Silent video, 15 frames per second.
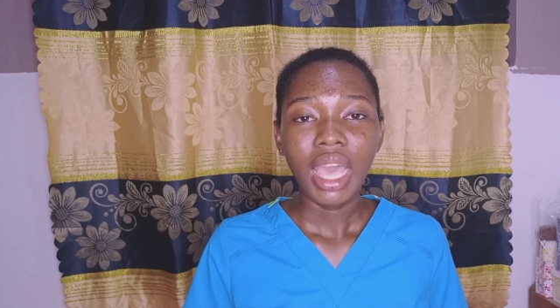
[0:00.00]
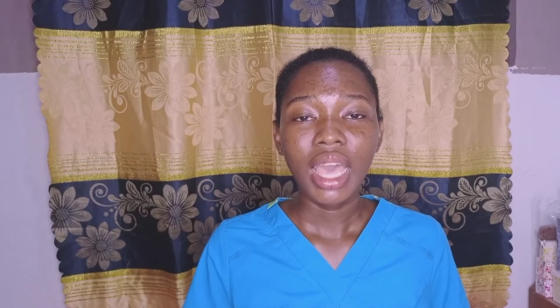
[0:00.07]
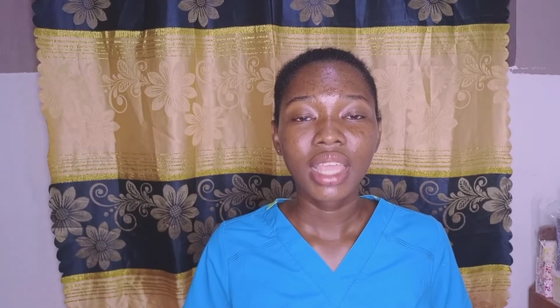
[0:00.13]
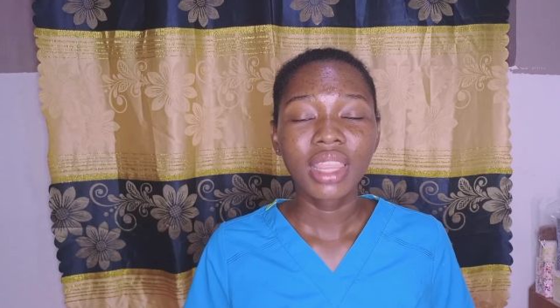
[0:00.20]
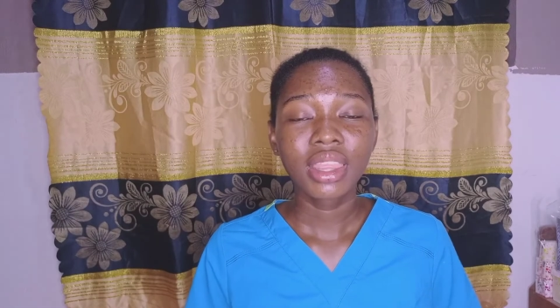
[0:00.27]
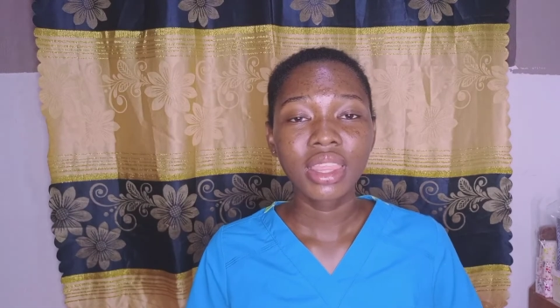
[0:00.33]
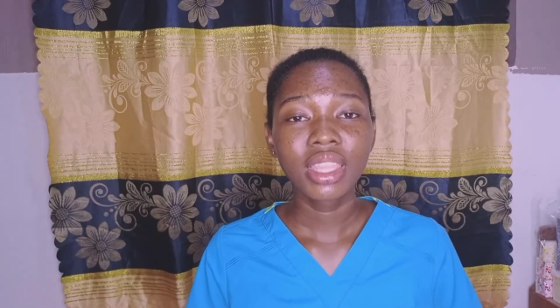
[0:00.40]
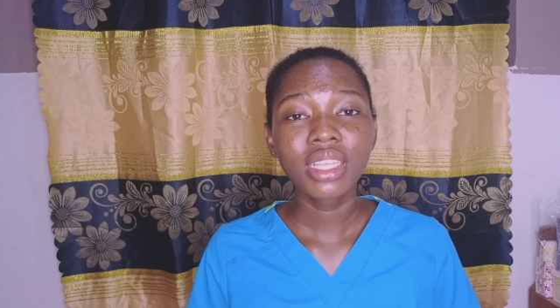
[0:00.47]

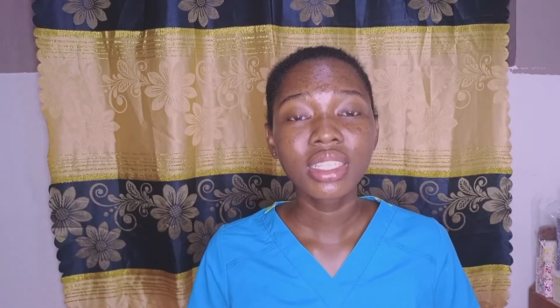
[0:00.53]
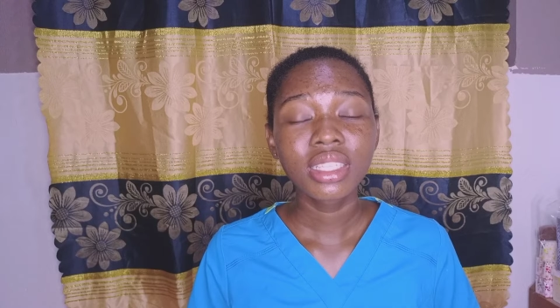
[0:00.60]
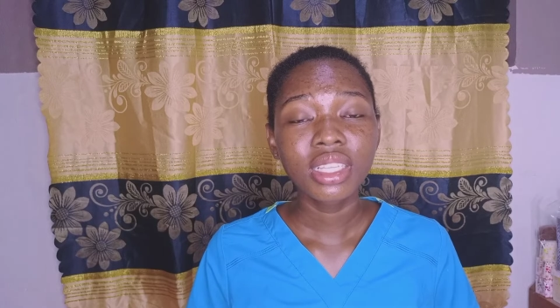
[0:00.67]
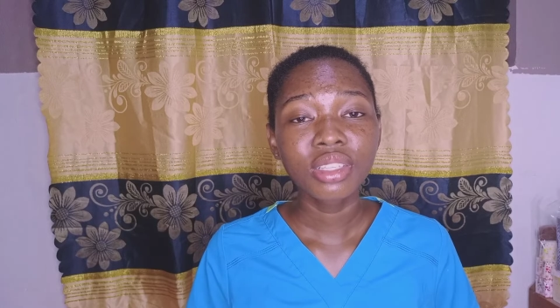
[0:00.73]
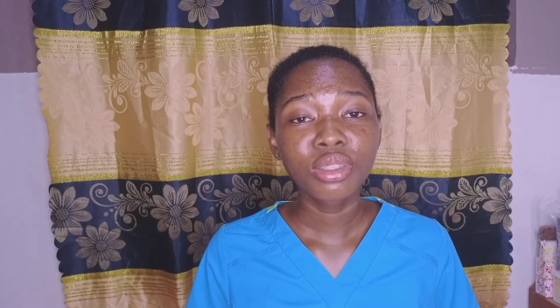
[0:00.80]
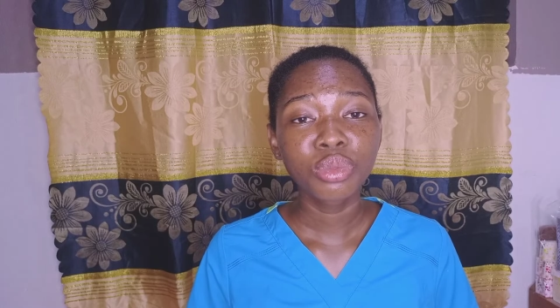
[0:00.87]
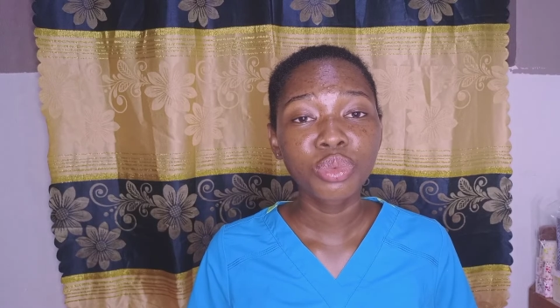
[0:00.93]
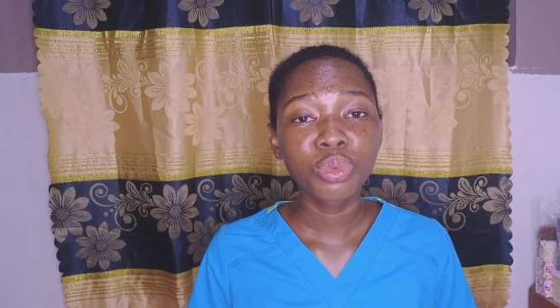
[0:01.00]
and this
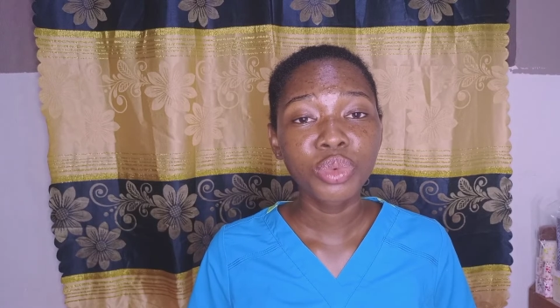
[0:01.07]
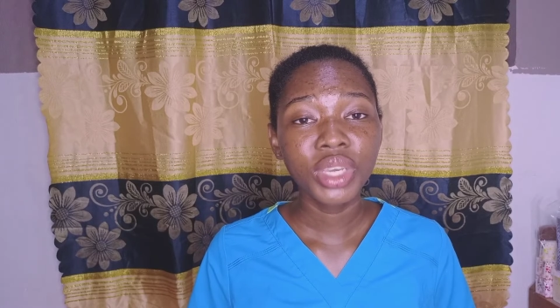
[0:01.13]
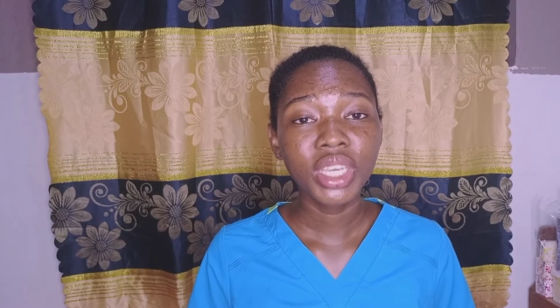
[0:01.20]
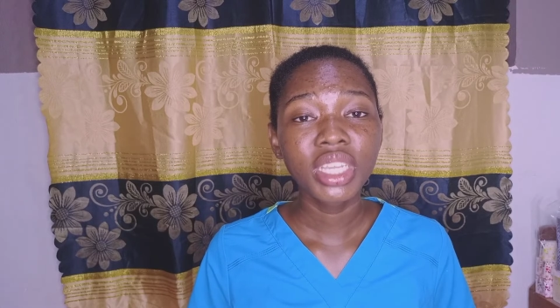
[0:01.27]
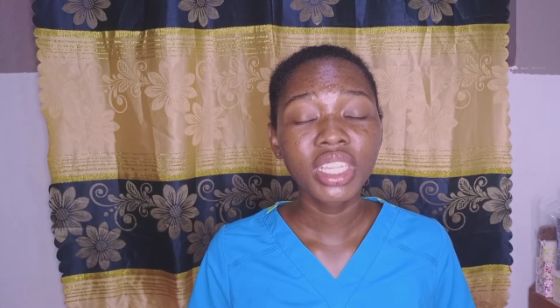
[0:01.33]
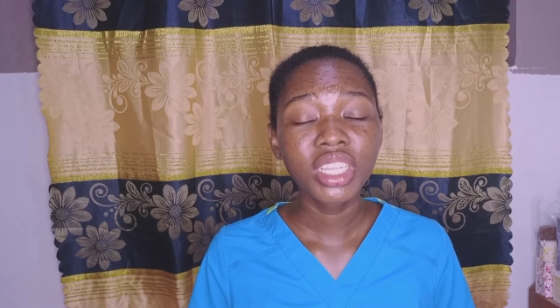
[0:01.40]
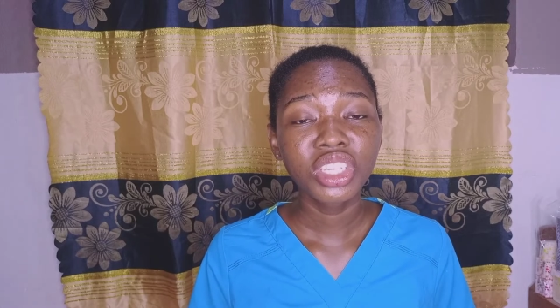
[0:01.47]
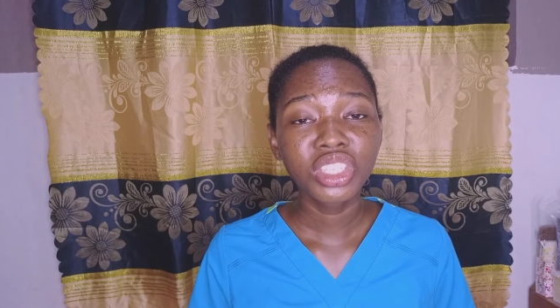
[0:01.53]
is
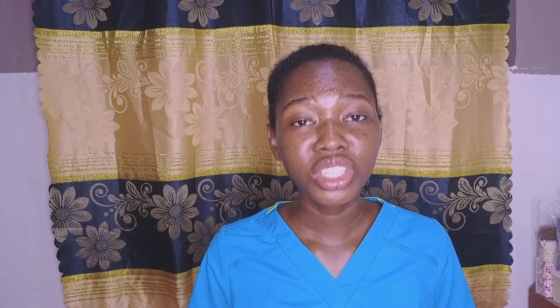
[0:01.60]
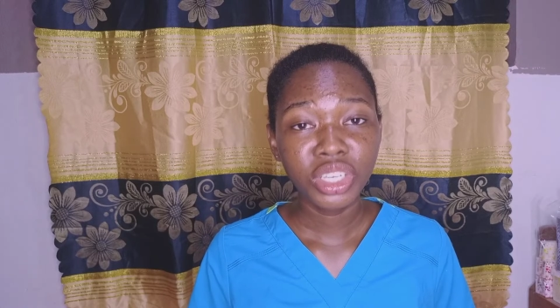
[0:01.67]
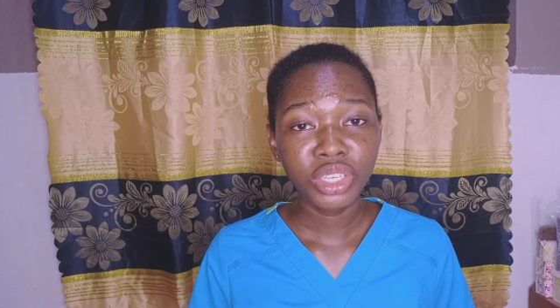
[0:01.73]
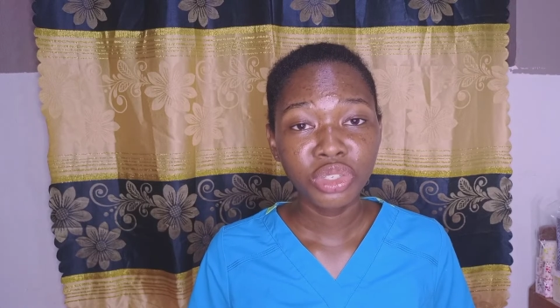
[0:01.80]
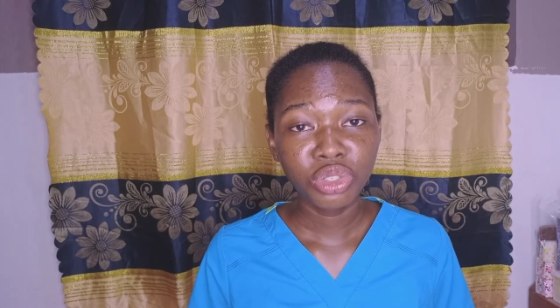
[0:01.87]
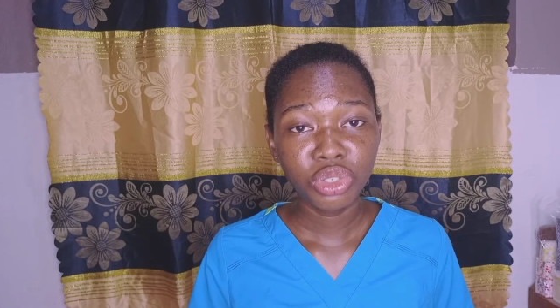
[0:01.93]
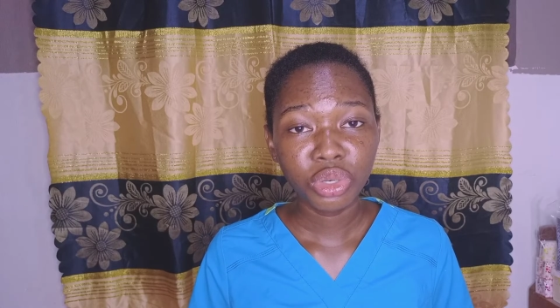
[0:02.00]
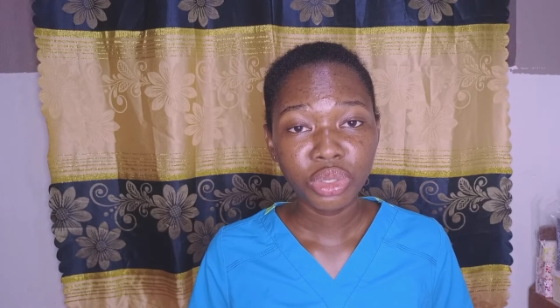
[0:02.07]
really
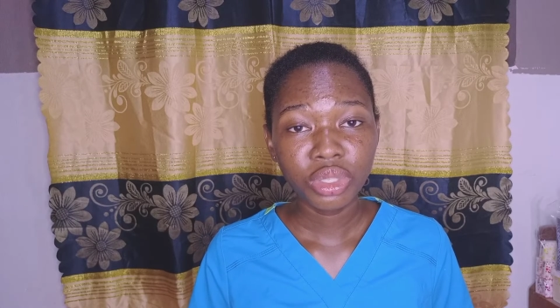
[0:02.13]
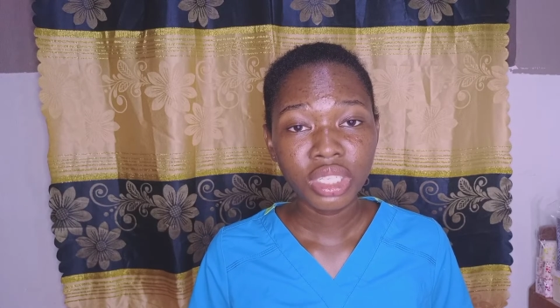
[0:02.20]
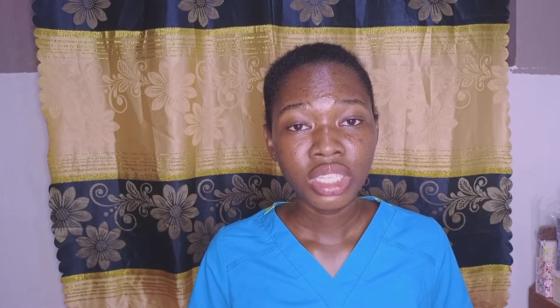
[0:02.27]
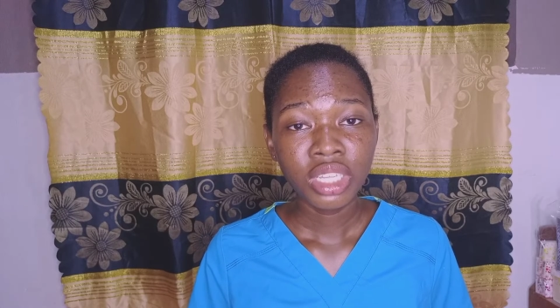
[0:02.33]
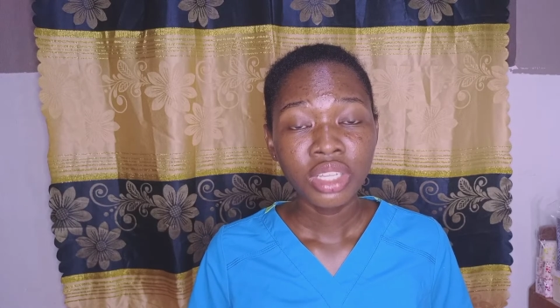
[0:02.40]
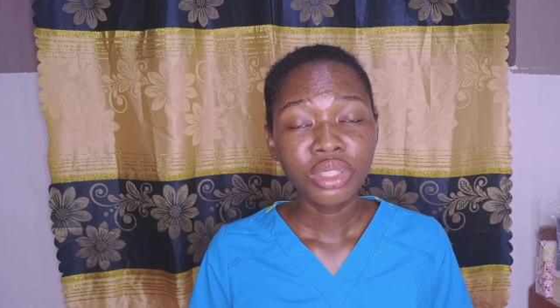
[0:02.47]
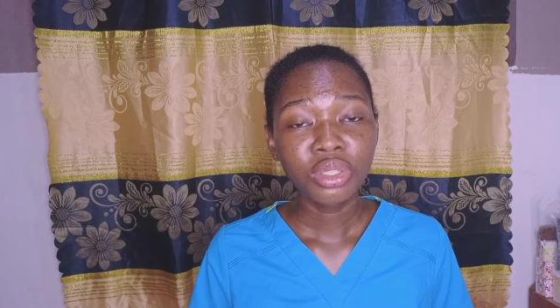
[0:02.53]
dangerous